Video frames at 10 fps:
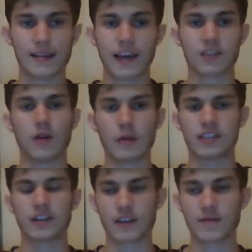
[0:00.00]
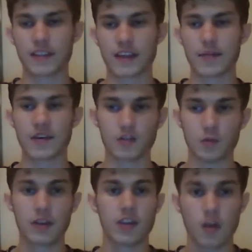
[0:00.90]
that's why we stuck him today, because
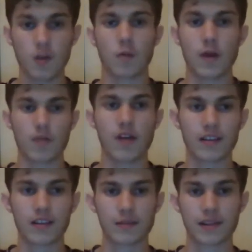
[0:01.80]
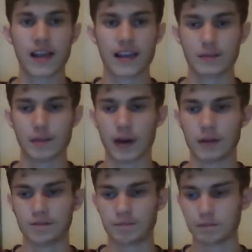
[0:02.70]
we were out of players. But
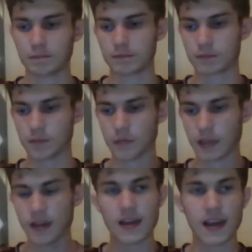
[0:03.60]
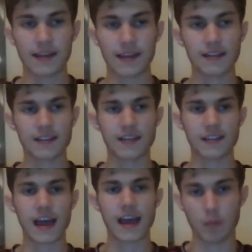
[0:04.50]
at the end of the
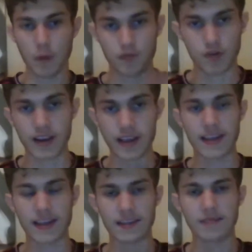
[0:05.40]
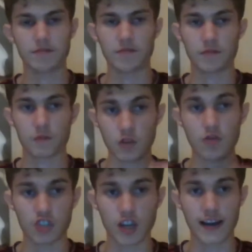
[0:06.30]
day, we're bringing in new
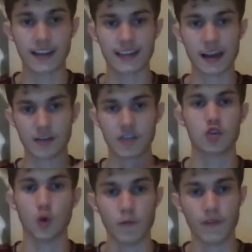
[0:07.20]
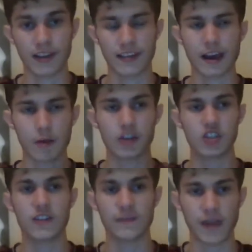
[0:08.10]
signings now to sort things out, which
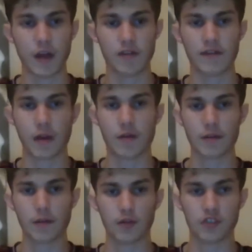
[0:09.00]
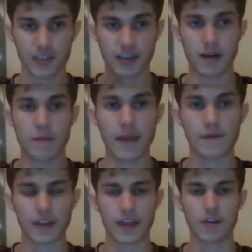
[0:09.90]
is very, very important. So I'll make
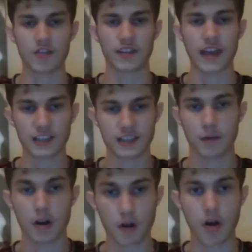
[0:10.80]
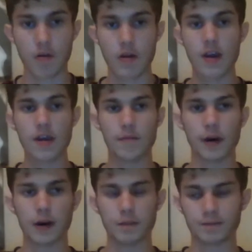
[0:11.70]
videos on that tomorrow.
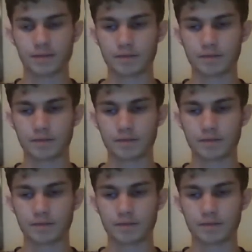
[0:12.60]
But